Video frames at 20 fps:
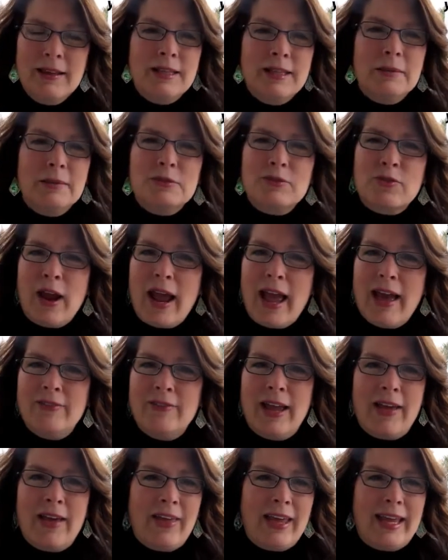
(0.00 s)
tips for
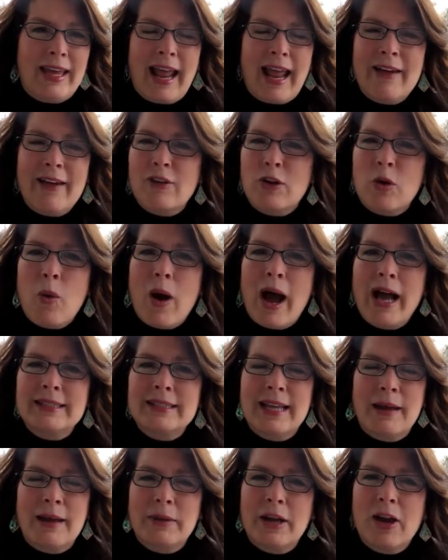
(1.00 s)
how they can have a
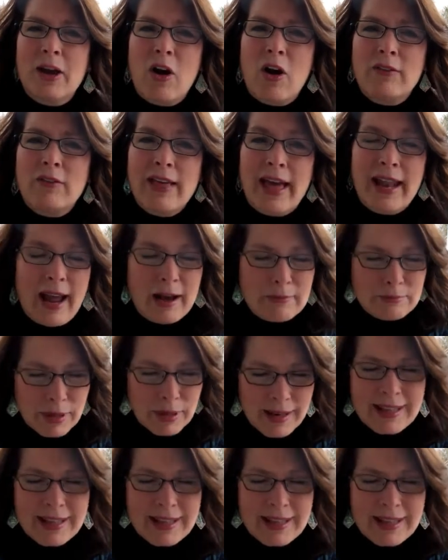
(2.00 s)
quiet time and carve that out,